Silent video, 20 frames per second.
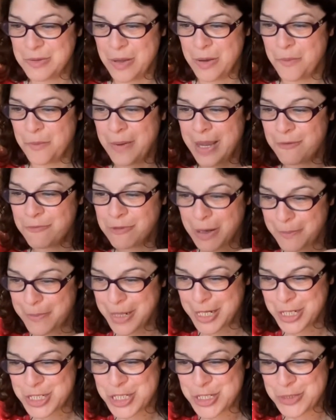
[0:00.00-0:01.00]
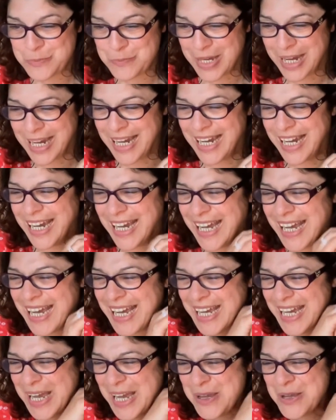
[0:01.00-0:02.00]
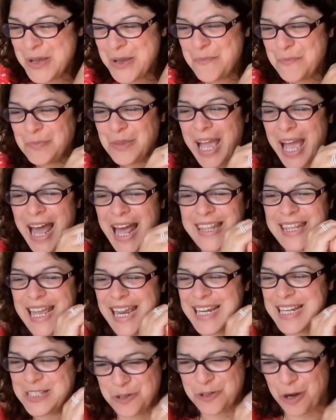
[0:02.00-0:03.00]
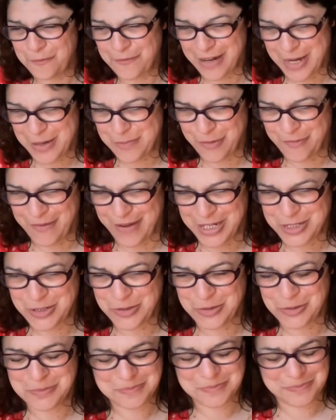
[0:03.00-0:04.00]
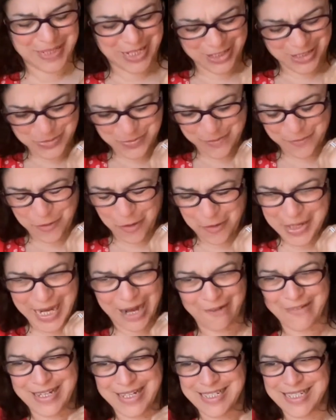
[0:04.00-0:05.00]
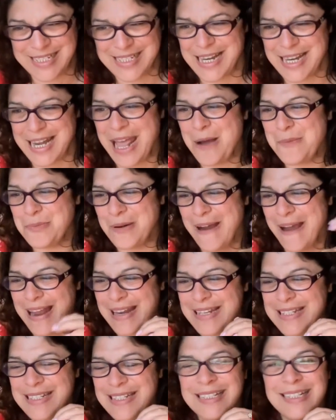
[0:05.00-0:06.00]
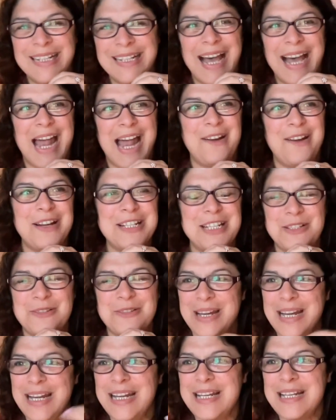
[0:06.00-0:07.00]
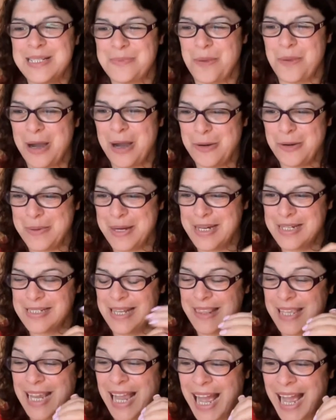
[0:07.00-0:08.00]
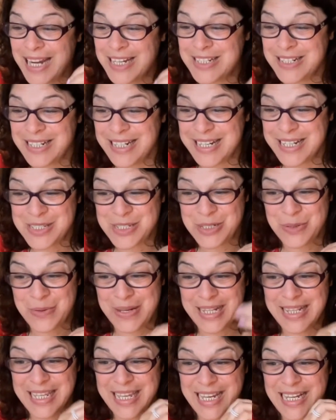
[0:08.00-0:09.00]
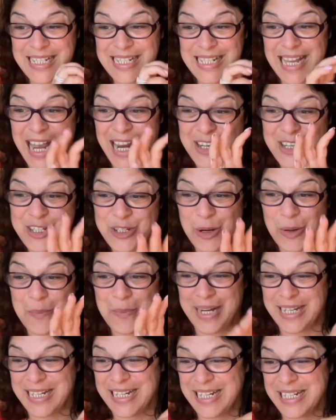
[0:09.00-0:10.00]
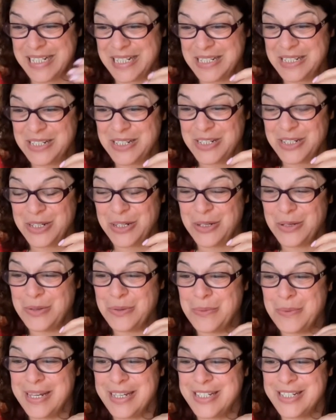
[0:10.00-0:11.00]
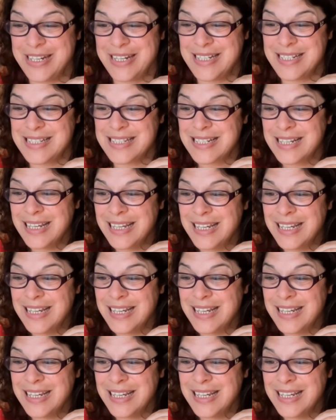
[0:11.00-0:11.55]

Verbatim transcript: we're rubbish and that it's not very professional because we've got characters in our brand. Yeah. And I just really smile because I think actually it's doing the exact job I need it to do, which is,